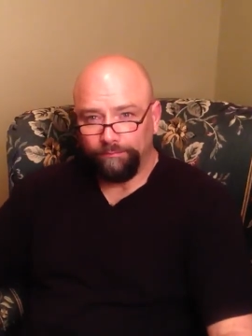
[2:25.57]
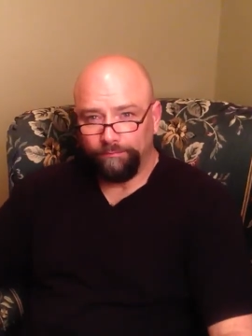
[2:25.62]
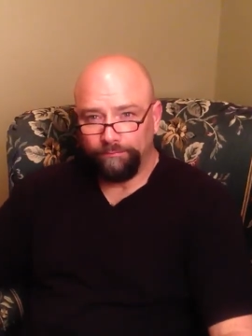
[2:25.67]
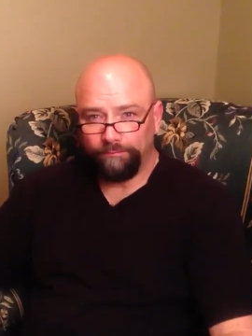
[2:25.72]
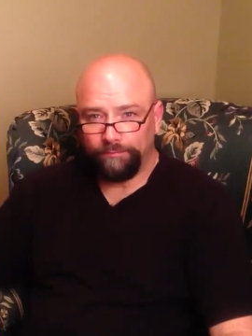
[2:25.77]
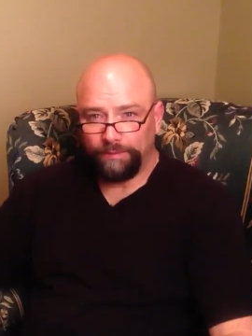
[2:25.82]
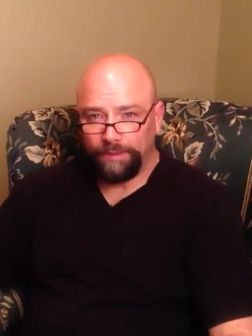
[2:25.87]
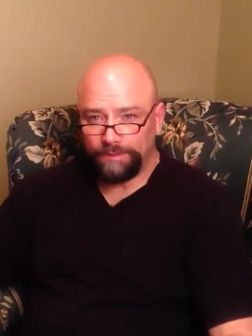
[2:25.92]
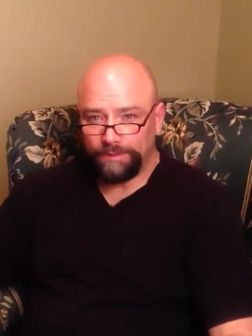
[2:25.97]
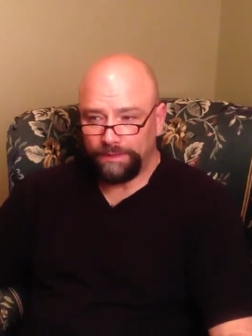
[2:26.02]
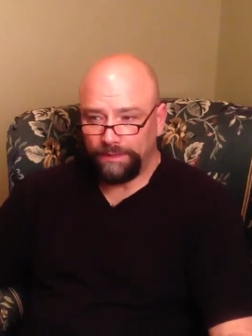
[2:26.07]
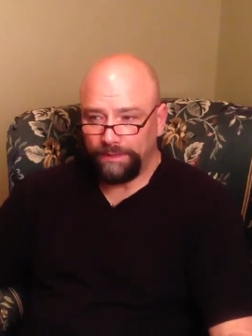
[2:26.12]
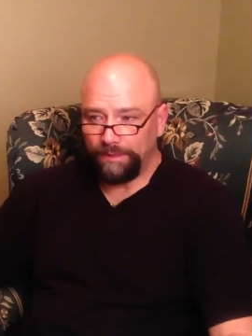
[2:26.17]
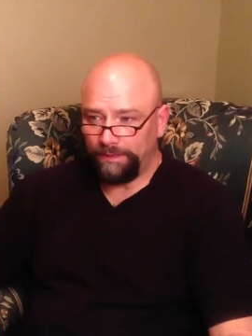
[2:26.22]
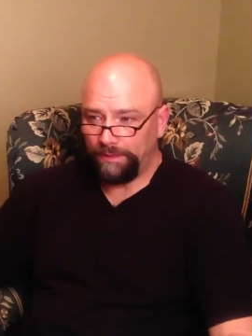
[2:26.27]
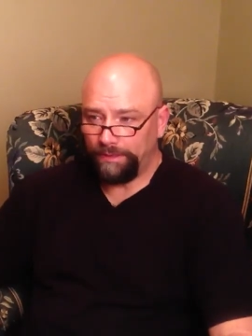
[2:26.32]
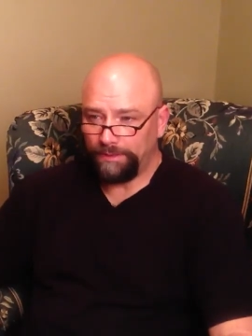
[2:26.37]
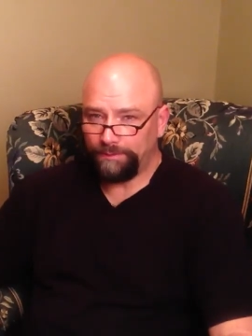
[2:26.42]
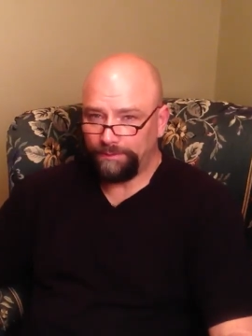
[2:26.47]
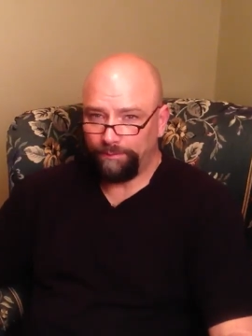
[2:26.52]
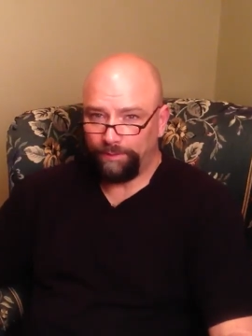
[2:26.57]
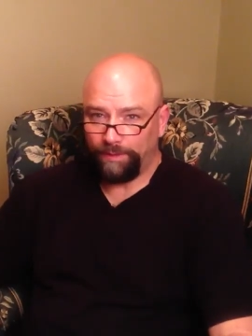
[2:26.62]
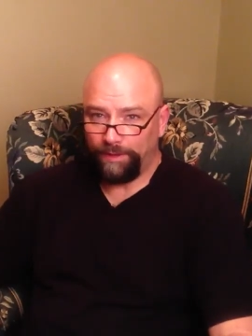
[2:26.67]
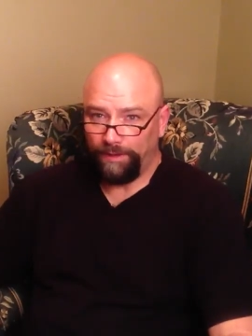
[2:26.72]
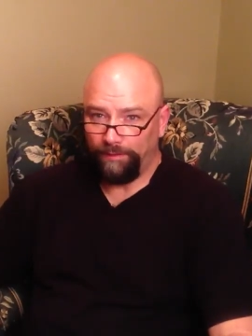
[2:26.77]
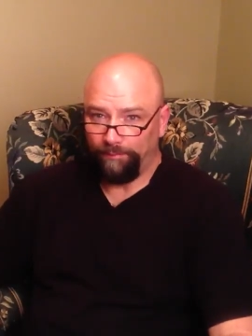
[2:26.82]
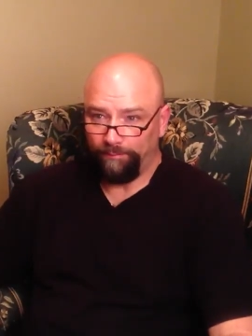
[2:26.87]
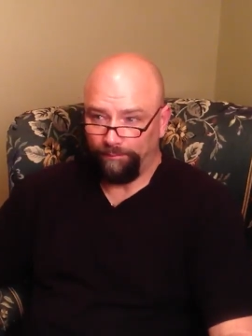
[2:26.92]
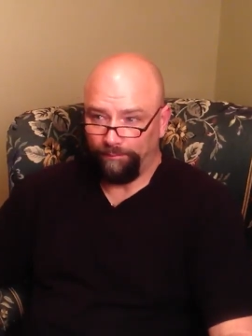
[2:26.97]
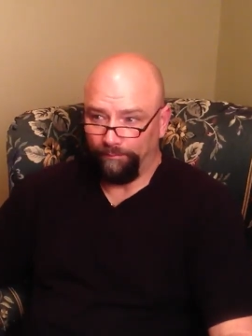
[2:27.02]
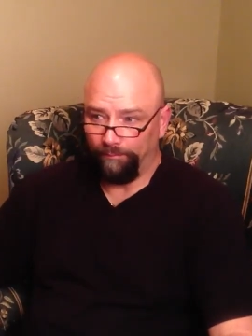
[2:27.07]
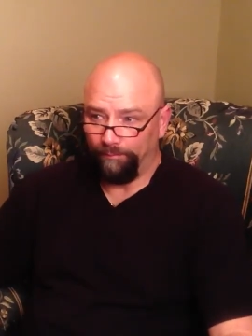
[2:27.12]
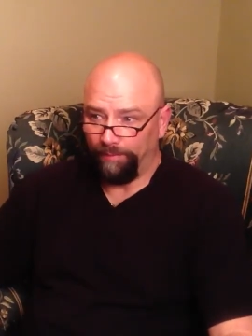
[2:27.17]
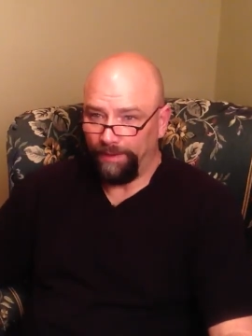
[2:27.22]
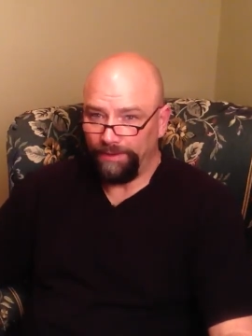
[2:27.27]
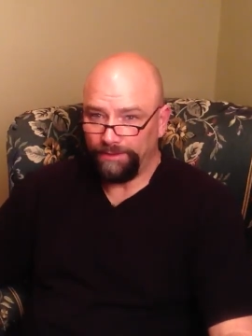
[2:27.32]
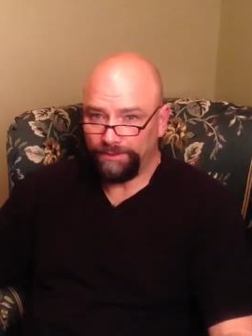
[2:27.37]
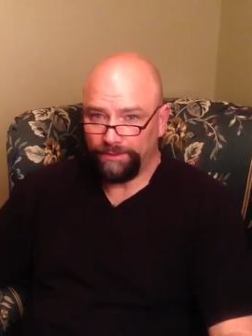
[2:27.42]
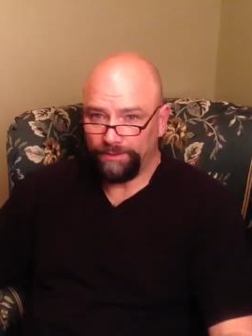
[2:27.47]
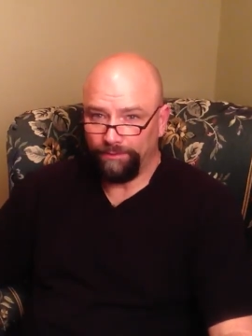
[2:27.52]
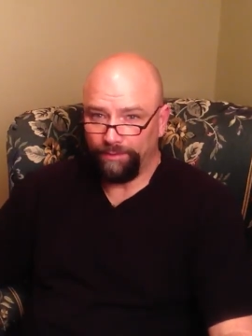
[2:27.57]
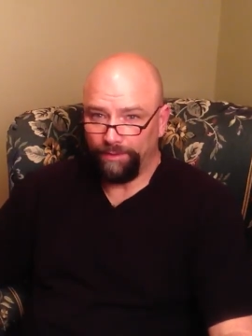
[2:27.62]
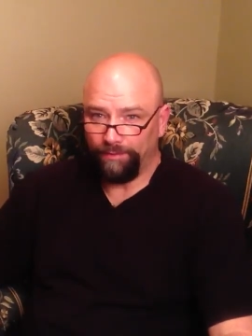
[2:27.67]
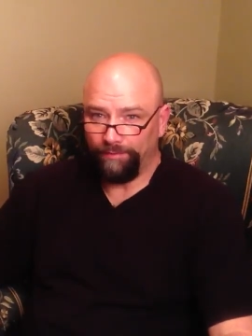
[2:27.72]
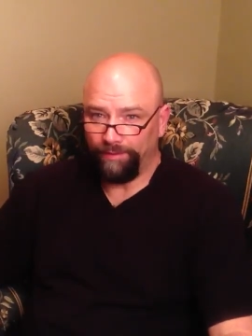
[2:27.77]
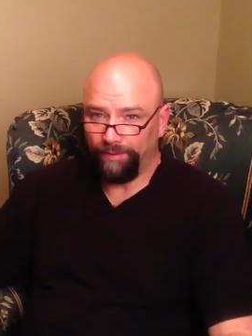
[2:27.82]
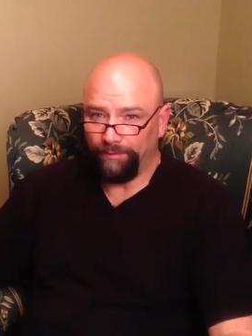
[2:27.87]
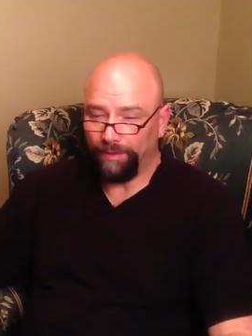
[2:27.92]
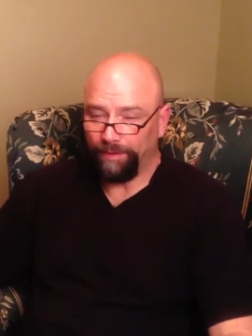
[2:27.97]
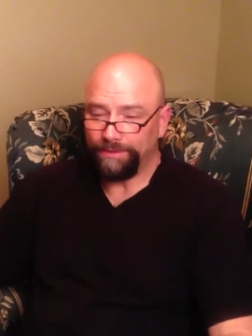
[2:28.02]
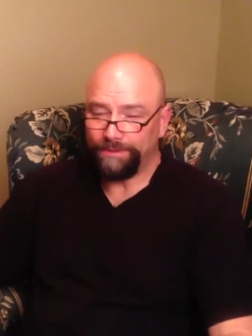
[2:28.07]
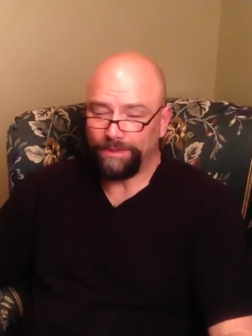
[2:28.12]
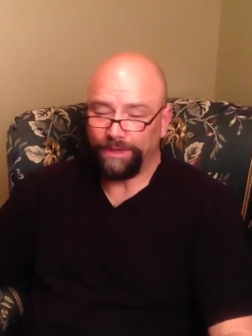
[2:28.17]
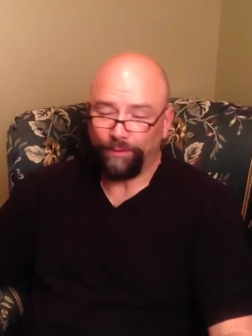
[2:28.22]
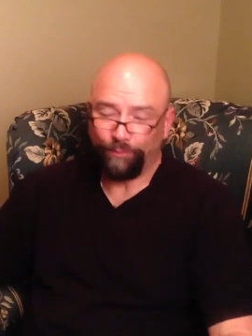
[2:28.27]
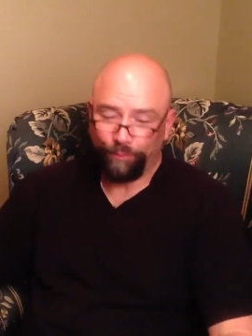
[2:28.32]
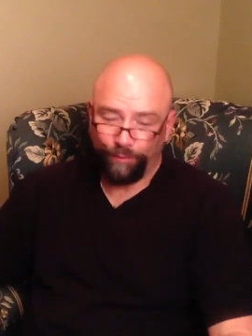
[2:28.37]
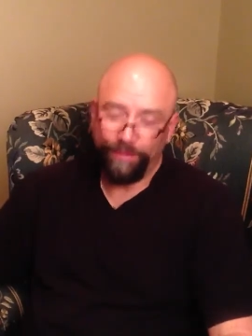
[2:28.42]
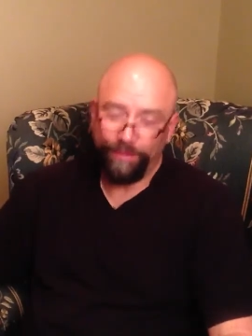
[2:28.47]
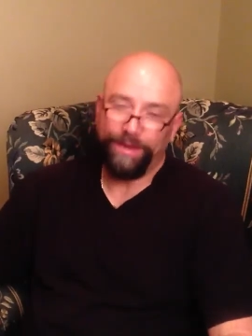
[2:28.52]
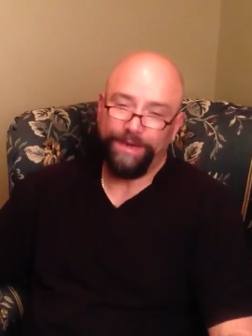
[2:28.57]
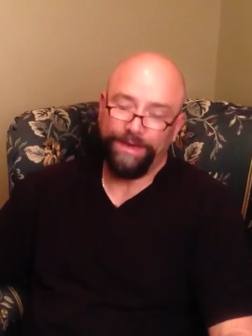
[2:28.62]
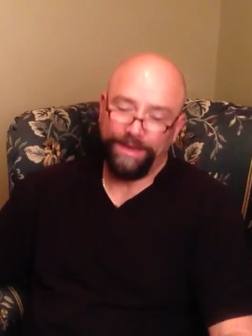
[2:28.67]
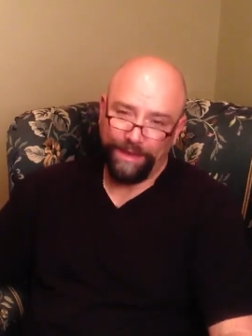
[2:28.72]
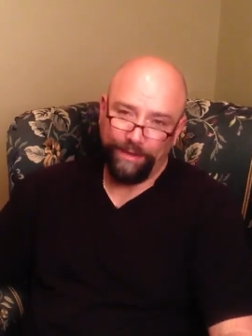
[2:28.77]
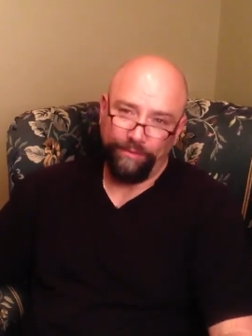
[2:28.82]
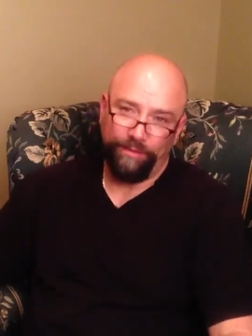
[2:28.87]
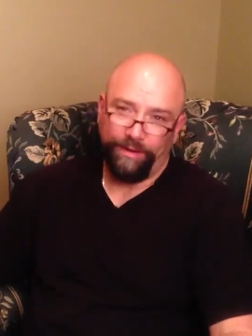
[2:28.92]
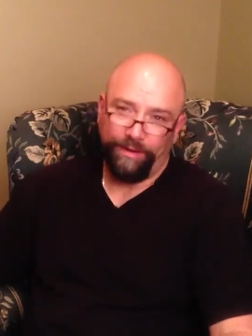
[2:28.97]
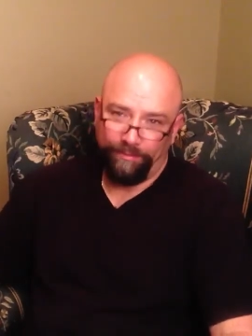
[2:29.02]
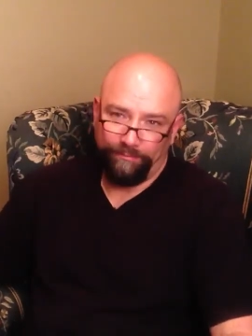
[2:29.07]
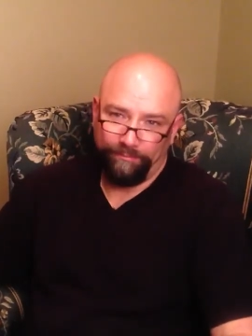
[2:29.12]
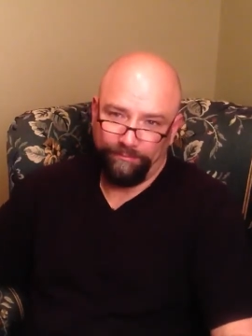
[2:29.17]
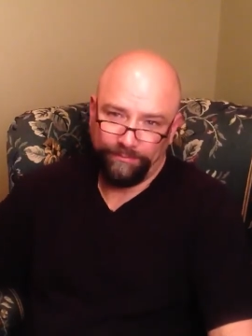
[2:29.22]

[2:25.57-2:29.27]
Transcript: I said, this pipe may still be available. I said, I really doubt it.